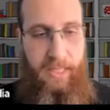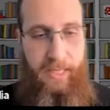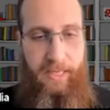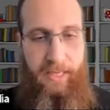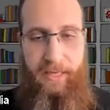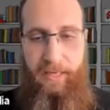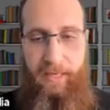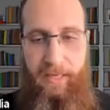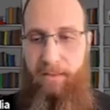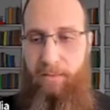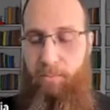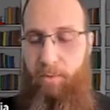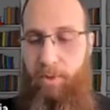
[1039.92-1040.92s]

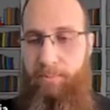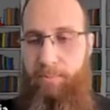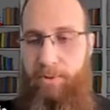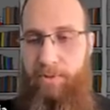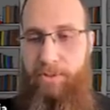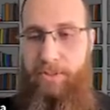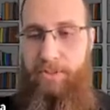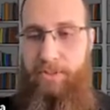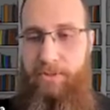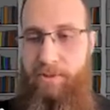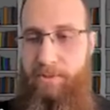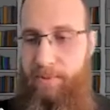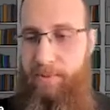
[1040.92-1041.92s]
And one person's
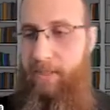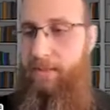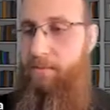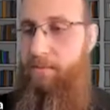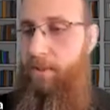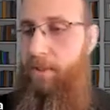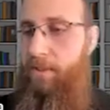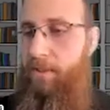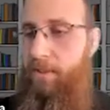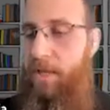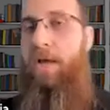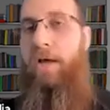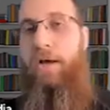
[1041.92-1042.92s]
response was,
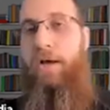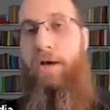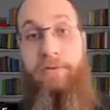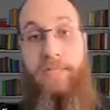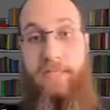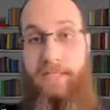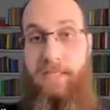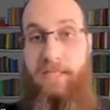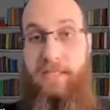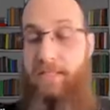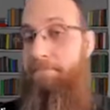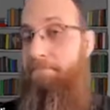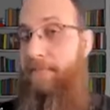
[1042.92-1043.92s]
oh, that's
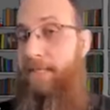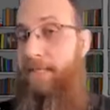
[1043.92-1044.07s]
easy.